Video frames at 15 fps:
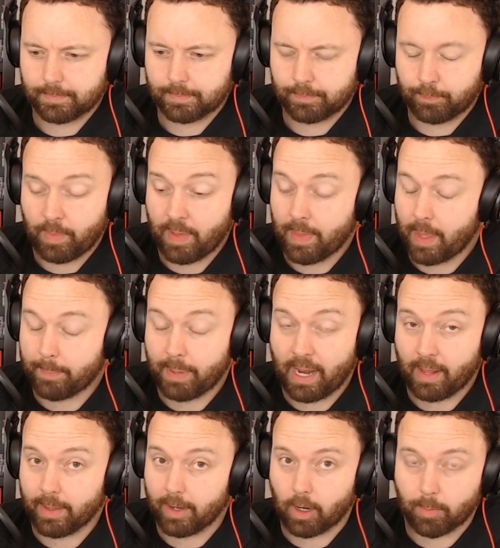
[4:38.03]
Man, that
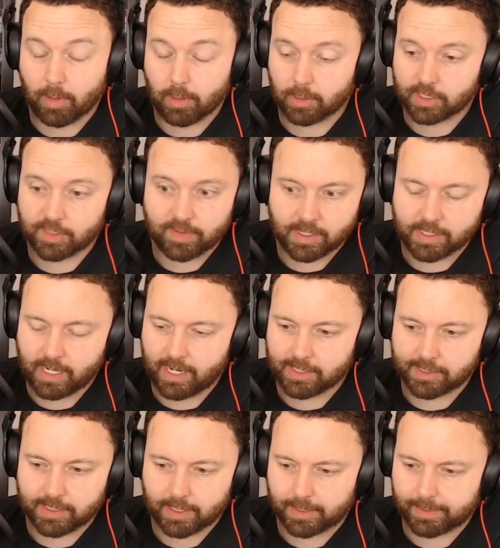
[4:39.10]
pally armor looks fantastic.